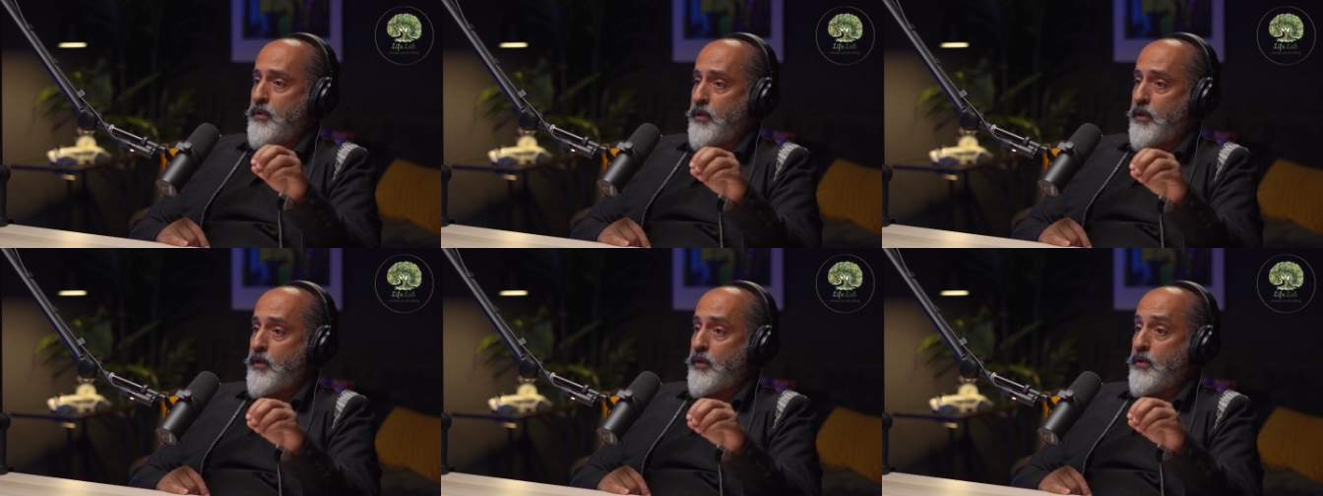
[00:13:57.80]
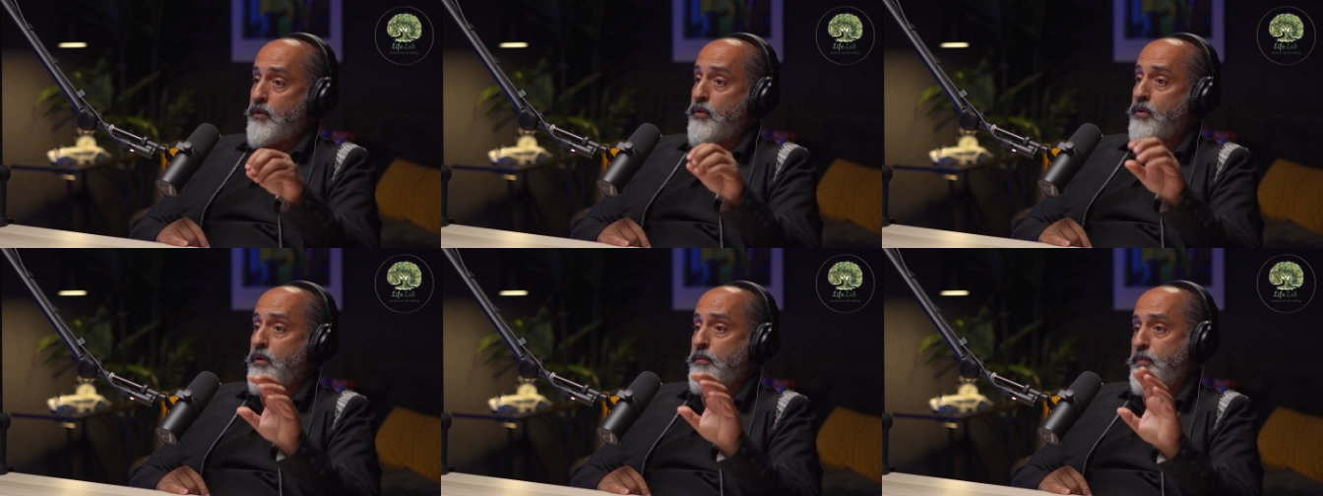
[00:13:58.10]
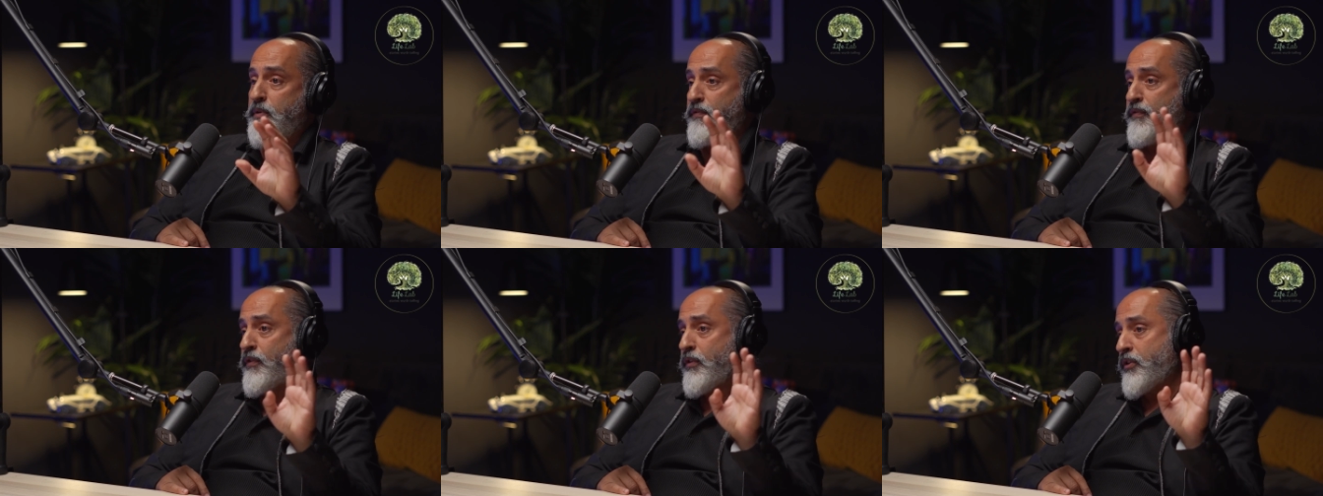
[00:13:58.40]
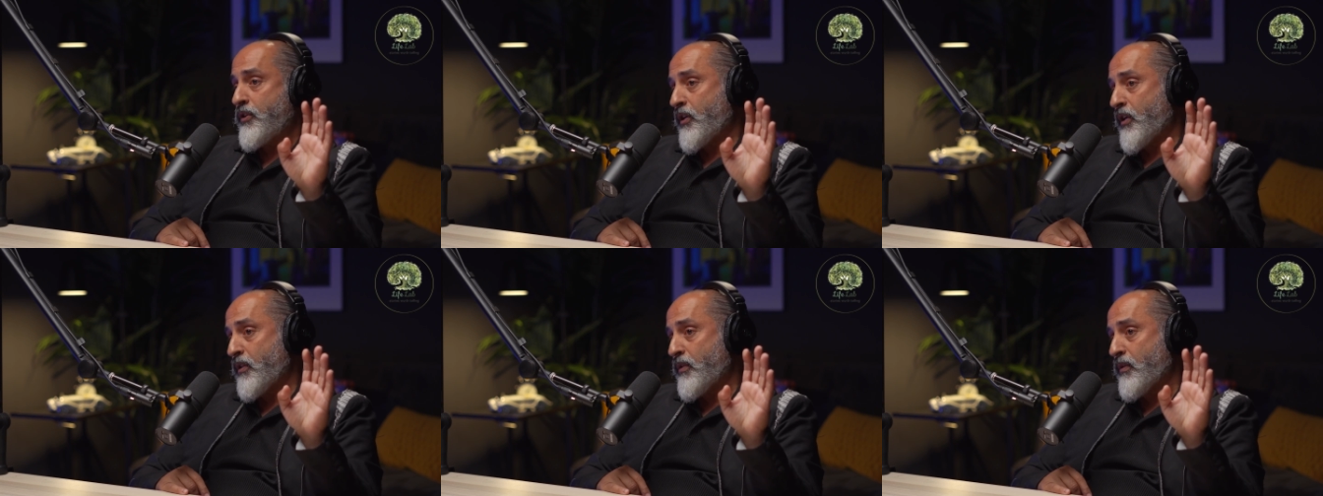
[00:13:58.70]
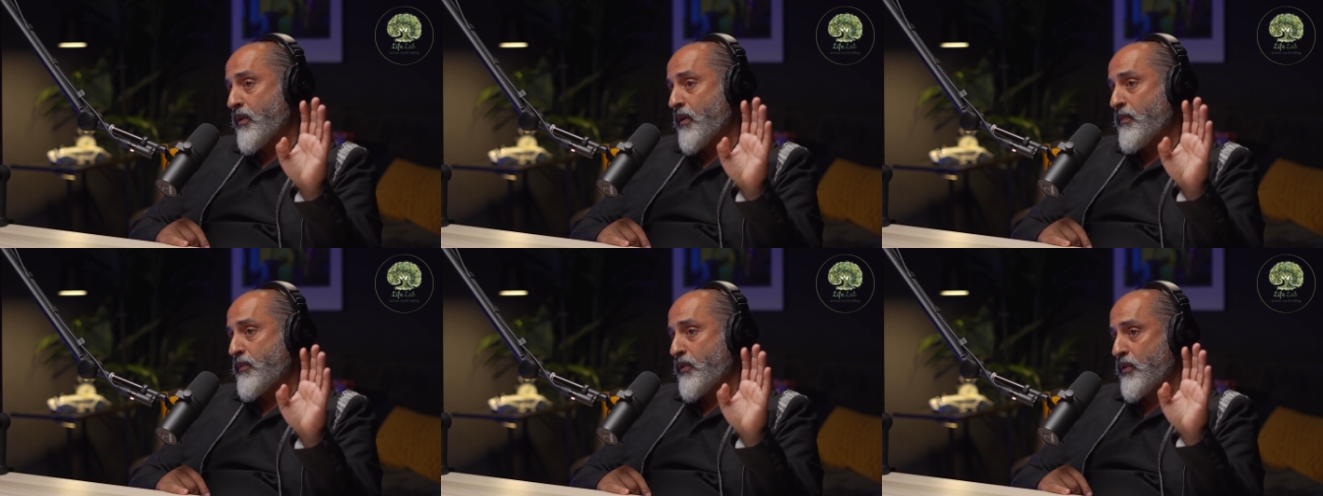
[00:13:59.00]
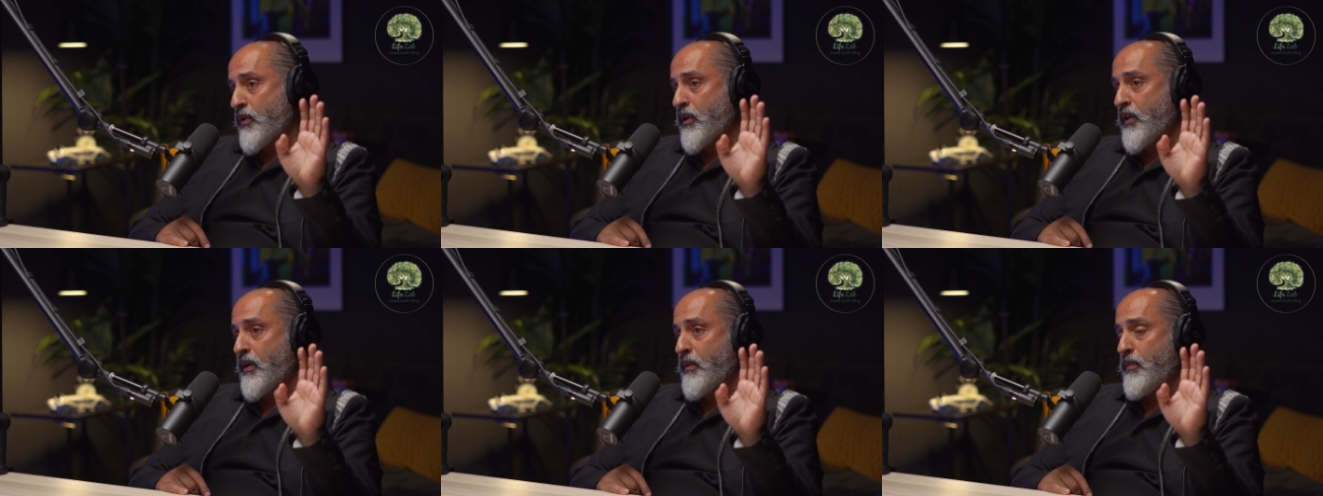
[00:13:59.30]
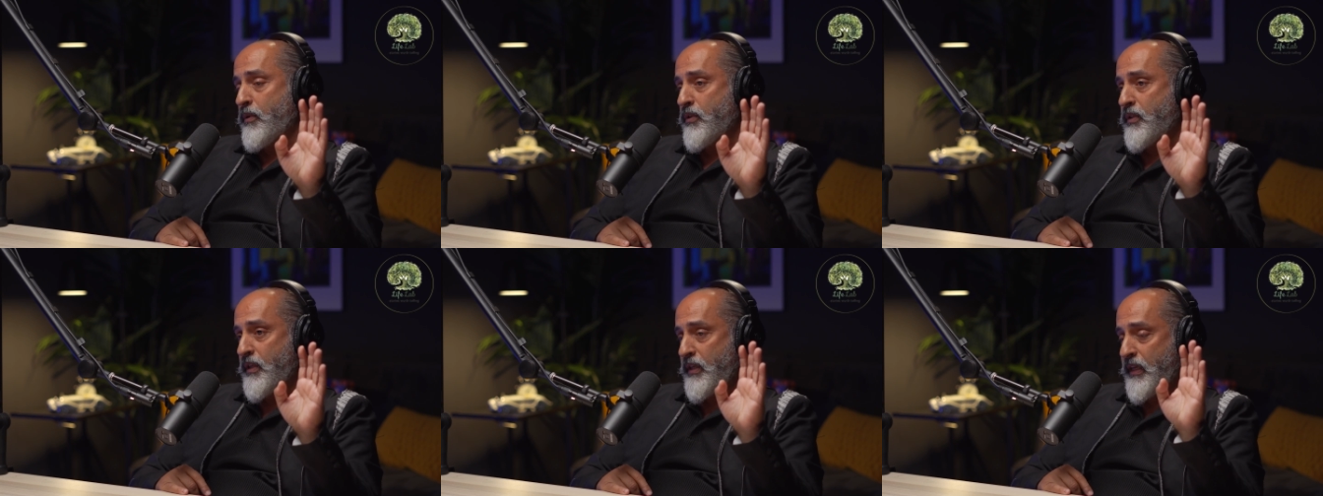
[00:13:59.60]
Yeah, no, before or, Shadow, I'm talking
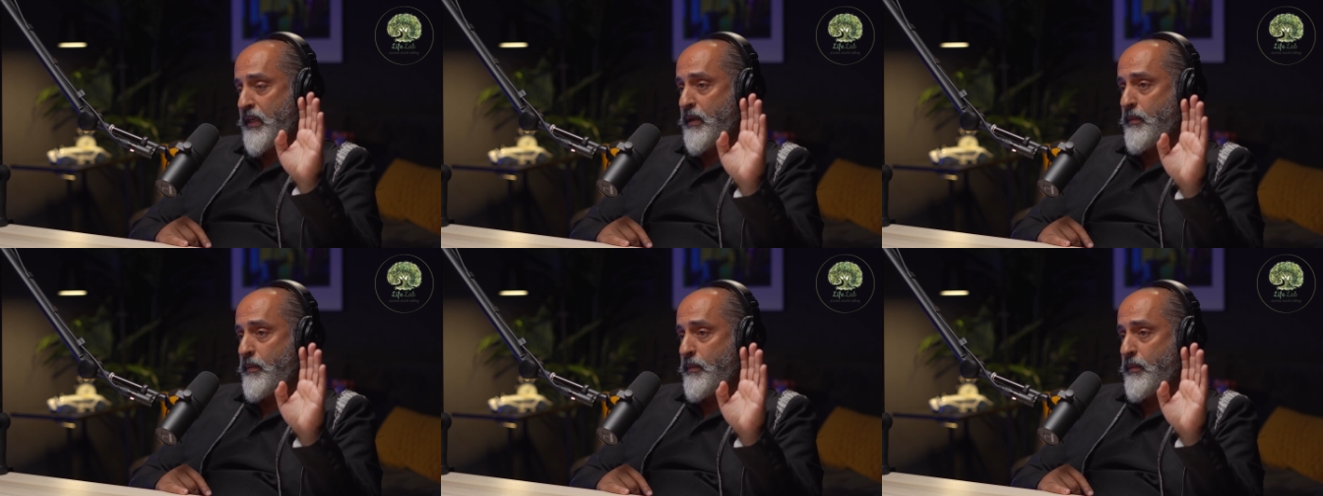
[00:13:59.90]
about in